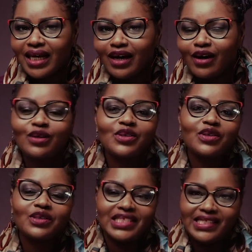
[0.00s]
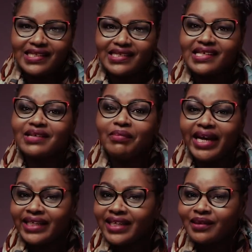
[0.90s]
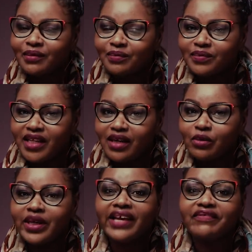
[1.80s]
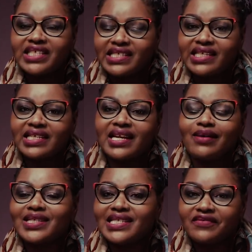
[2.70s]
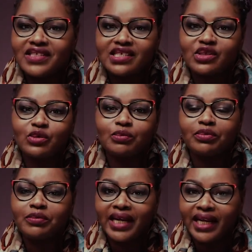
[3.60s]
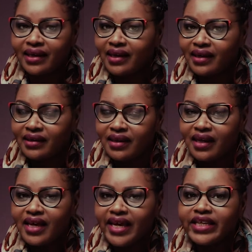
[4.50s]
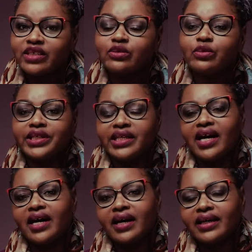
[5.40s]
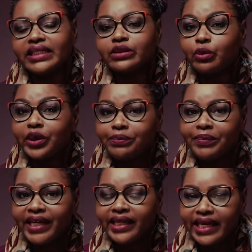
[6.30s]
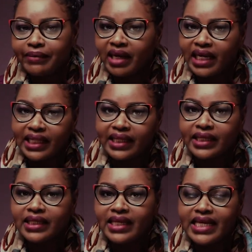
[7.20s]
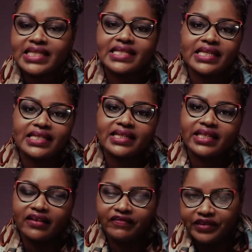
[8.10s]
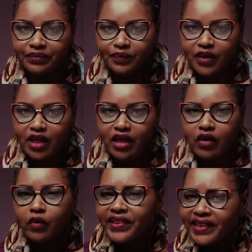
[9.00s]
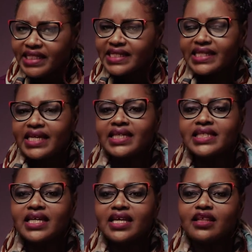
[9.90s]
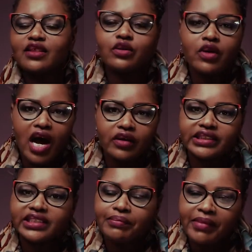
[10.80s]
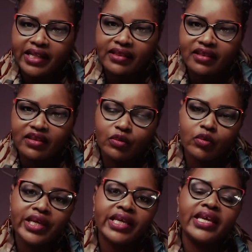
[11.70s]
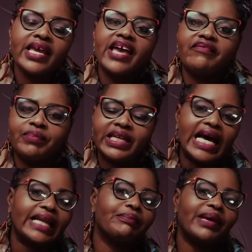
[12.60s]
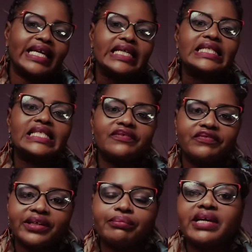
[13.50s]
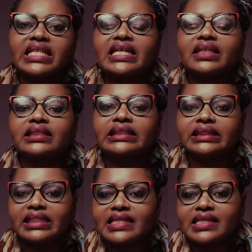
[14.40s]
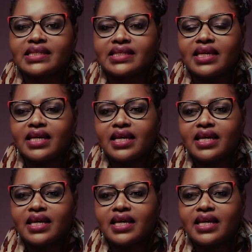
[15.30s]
Also, just as a reminder, we have extended our services to Mpumalanga and we are in Witbank, Emalahleni at Centre de la Vie. With that said, throughout the month, we have been unpacking different mental illnesses.